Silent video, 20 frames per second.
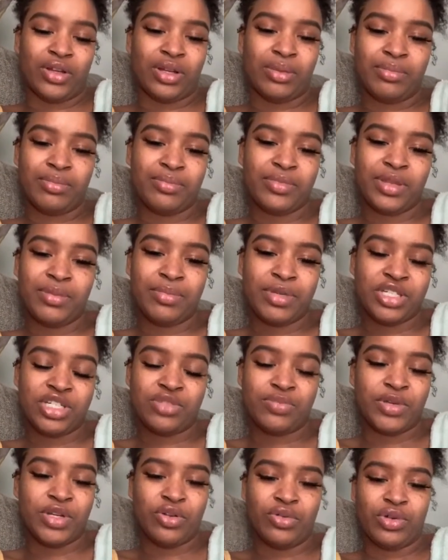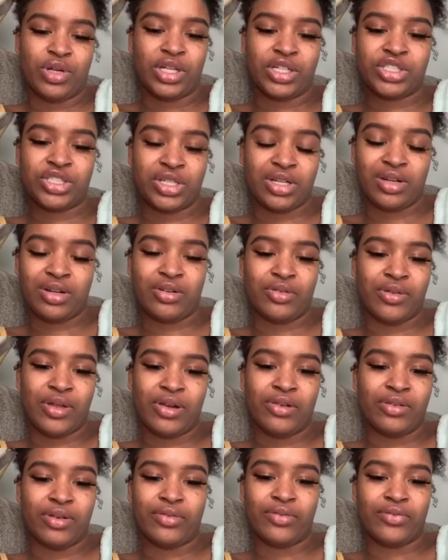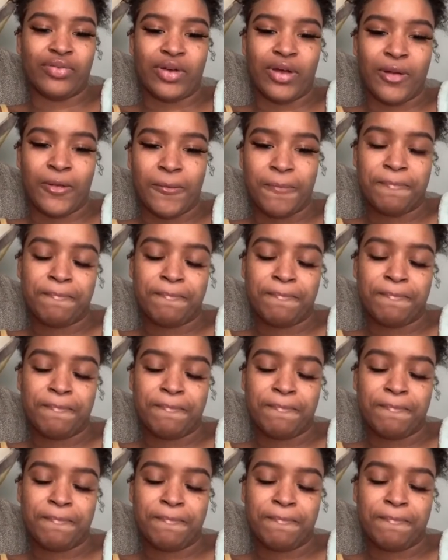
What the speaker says: Them bitches been doing that shit. I don't give a fuck.